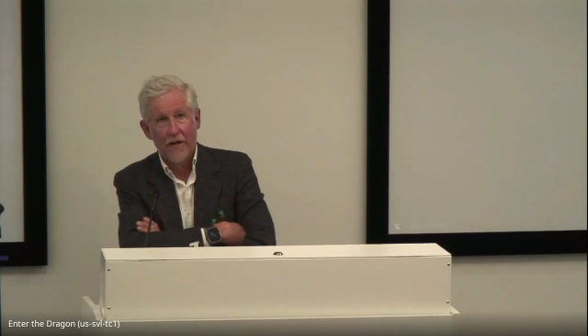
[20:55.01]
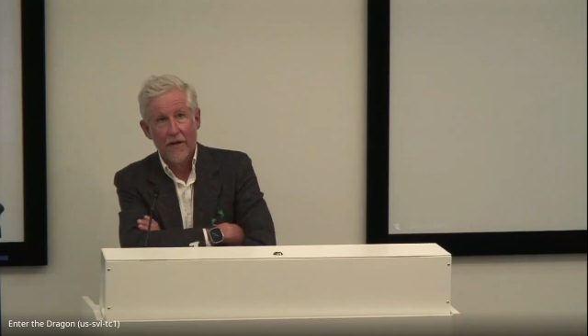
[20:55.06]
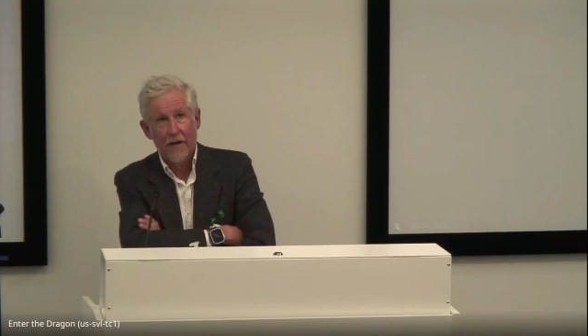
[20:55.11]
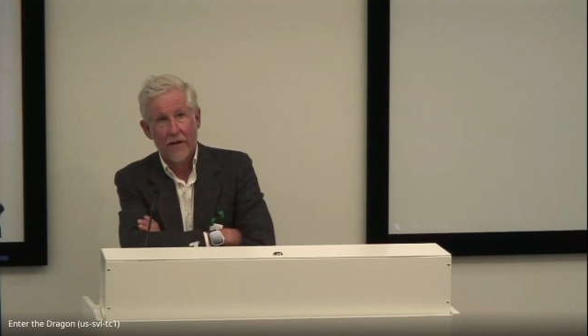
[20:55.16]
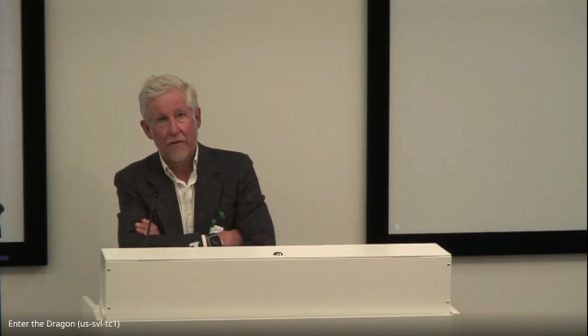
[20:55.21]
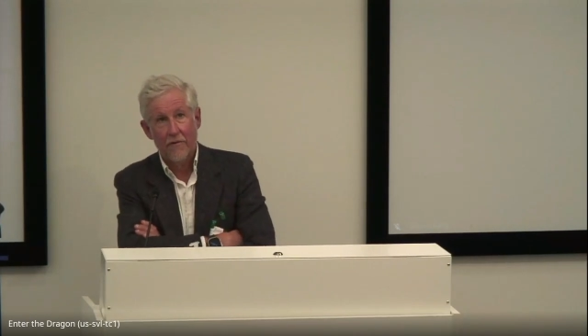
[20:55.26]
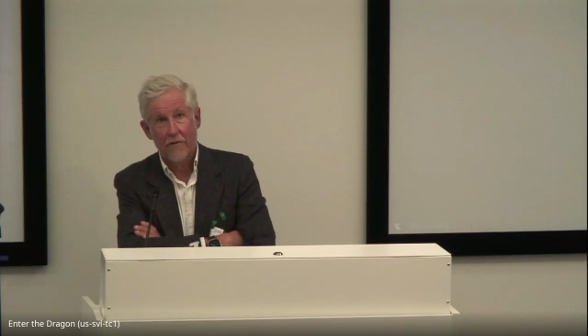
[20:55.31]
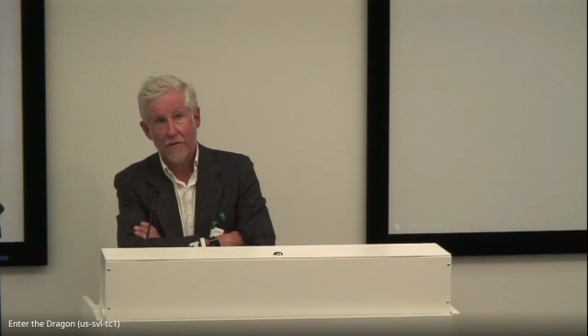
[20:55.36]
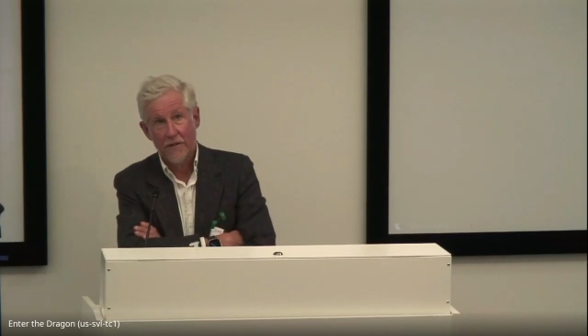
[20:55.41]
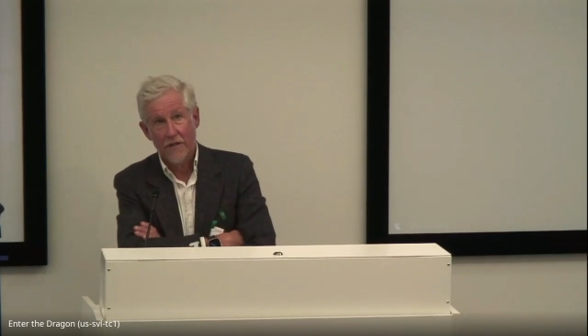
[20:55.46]
And of
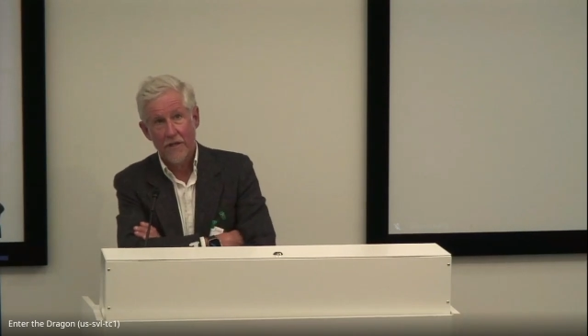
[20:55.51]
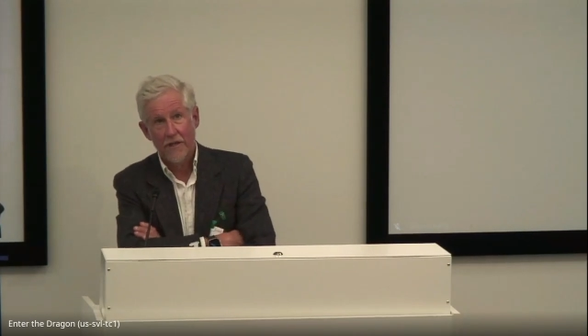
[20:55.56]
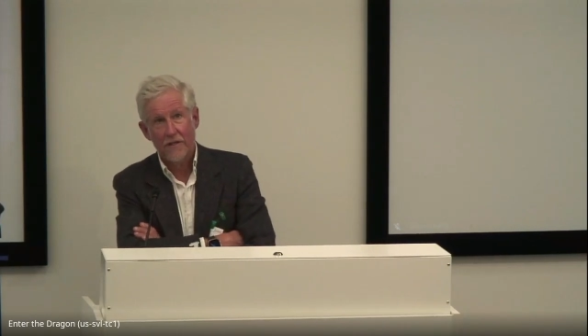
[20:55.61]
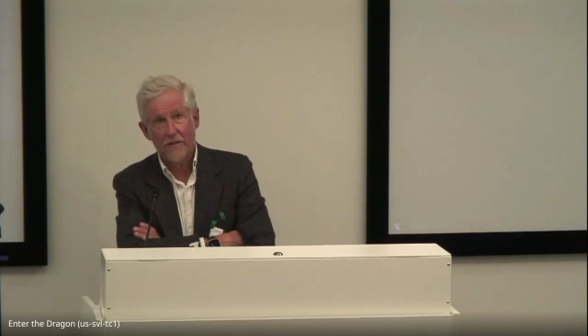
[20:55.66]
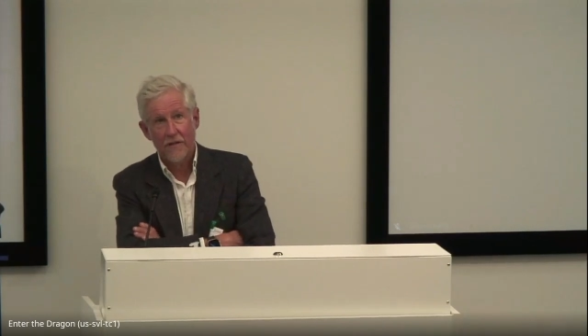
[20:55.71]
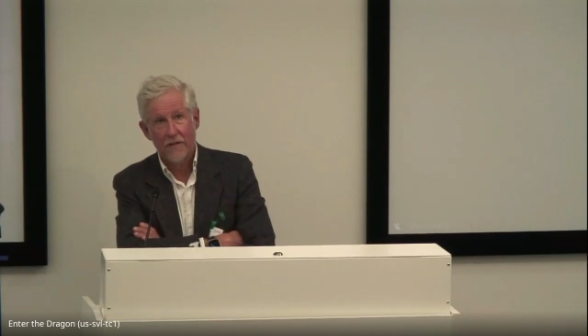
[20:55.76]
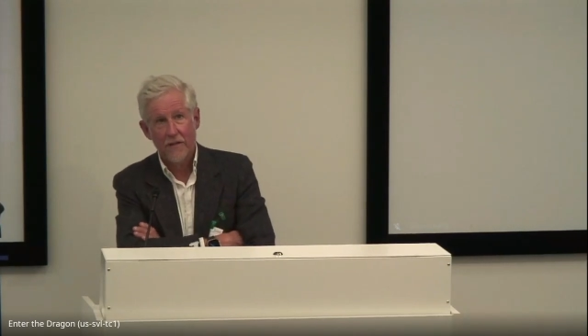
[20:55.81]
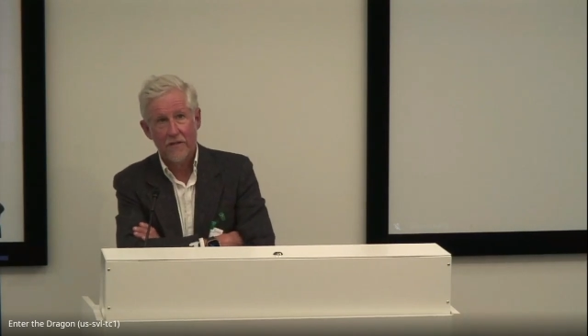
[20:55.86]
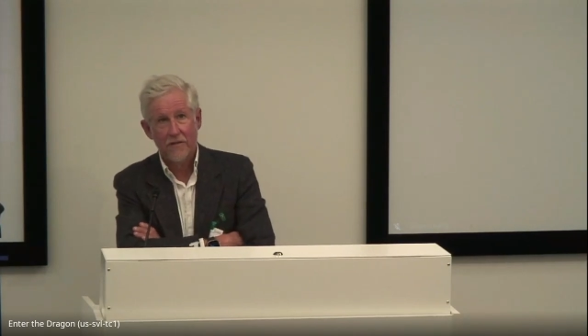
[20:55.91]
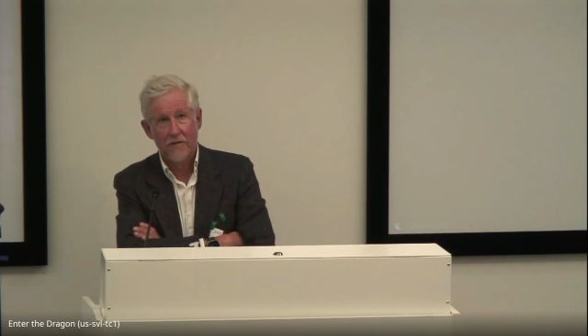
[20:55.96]
course, that is a
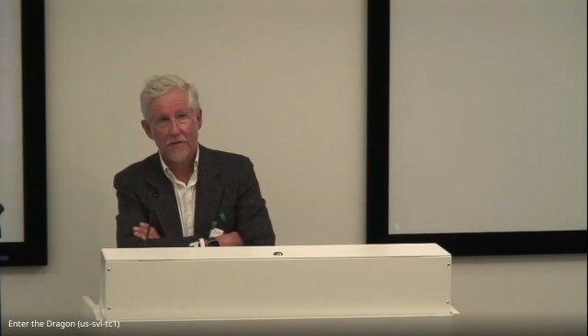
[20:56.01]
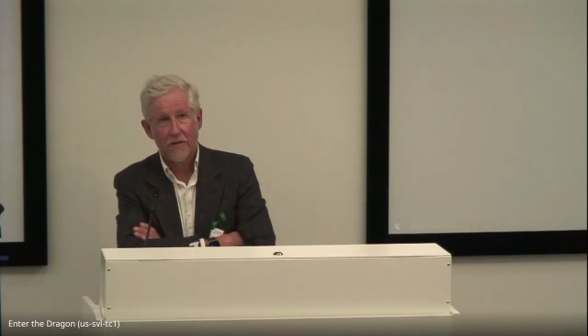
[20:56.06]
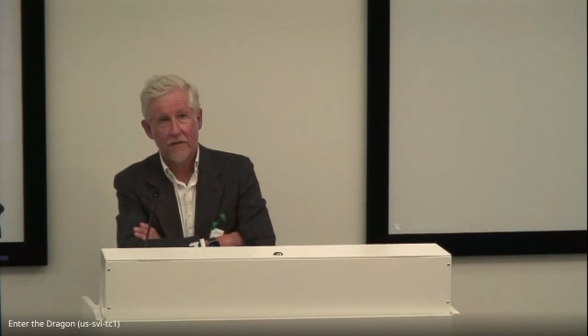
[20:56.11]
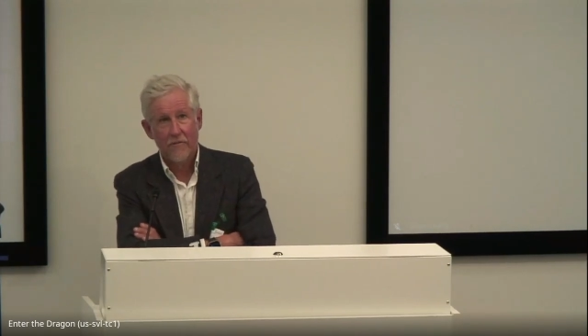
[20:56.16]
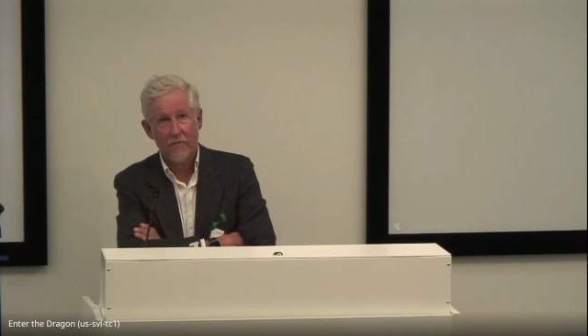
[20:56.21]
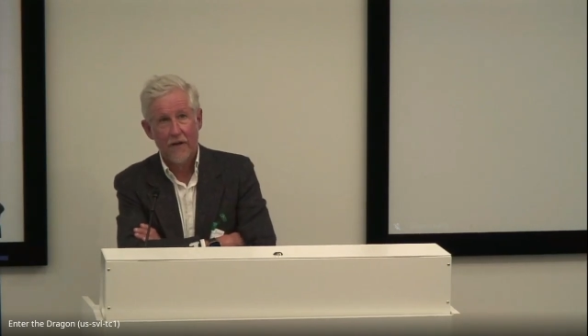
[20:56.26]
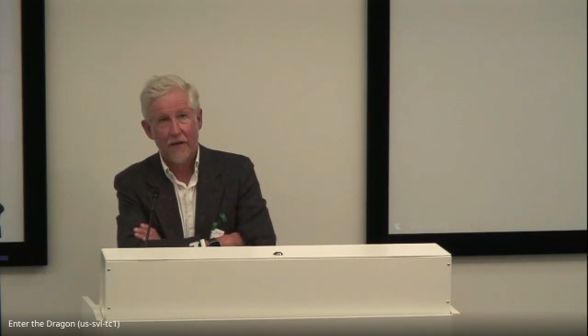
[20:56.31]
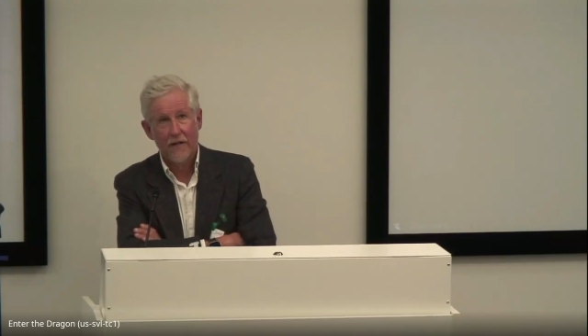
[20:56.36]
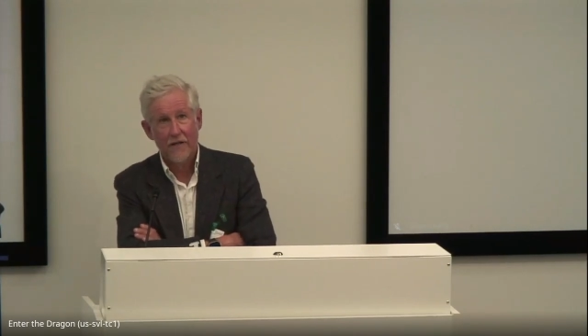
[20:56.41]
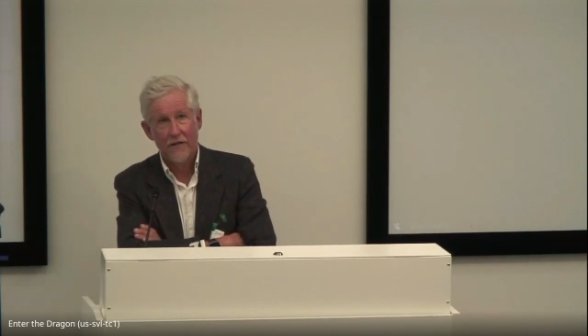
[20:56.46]
concern
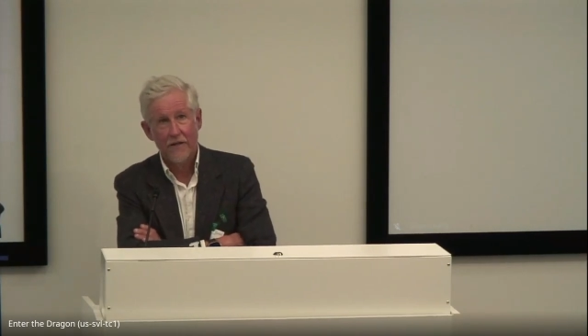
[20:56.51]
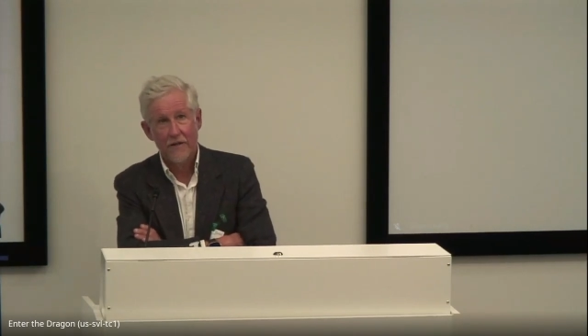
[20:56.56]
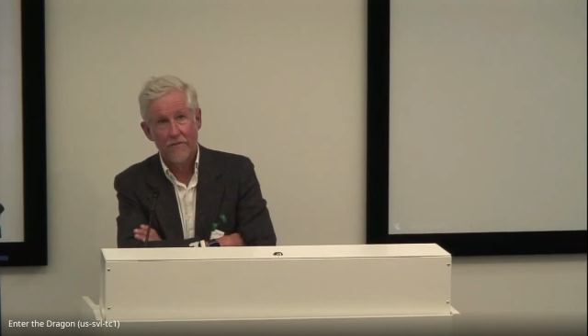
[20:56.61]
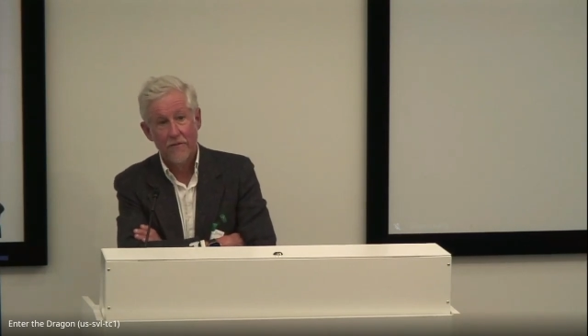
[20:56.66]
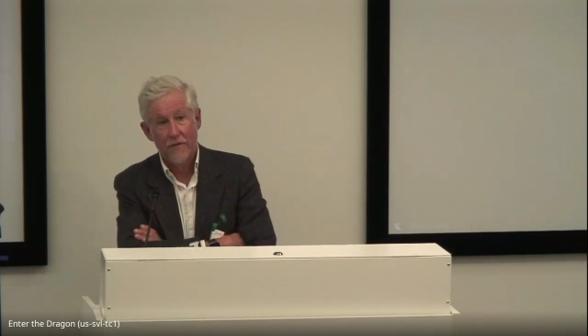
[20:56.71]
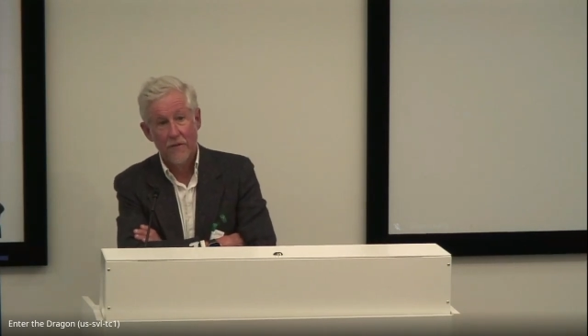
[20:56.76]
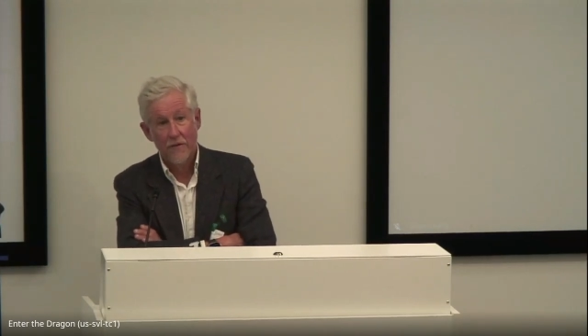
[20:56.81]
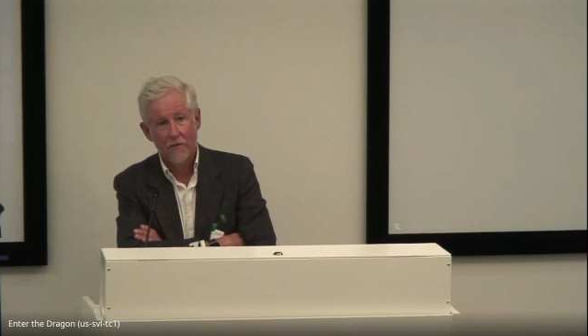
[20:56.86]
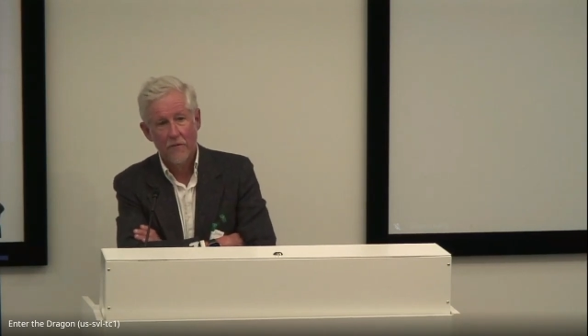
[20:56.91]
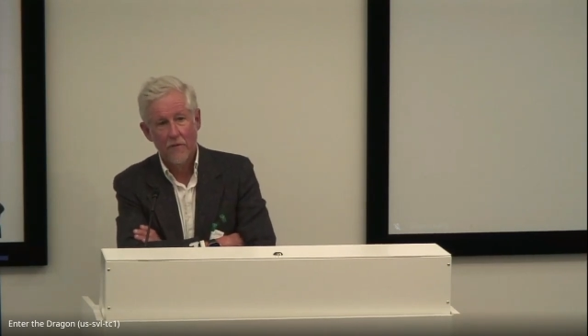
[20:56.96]
relative
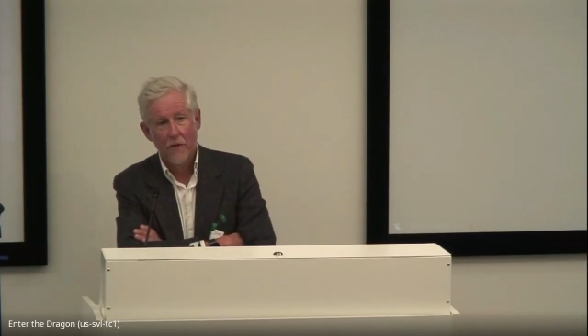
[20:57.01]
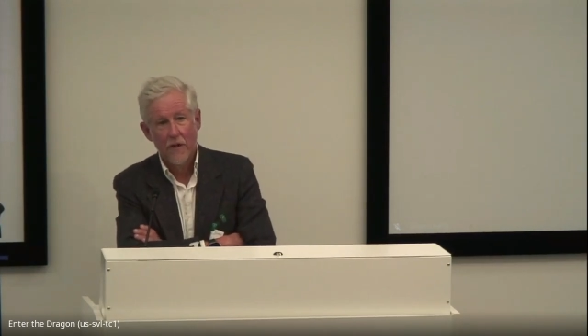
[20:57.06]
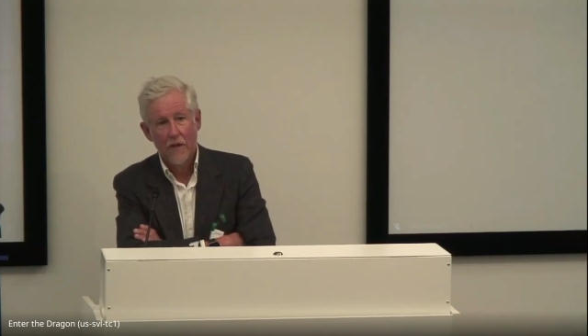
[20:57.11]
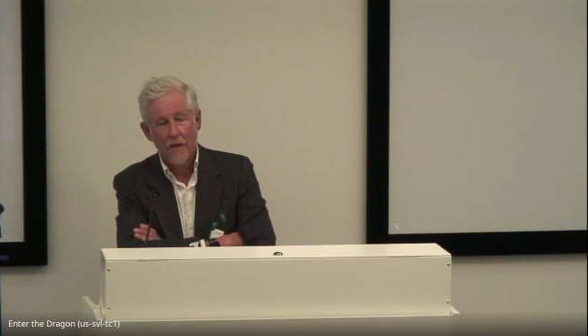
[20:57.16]
to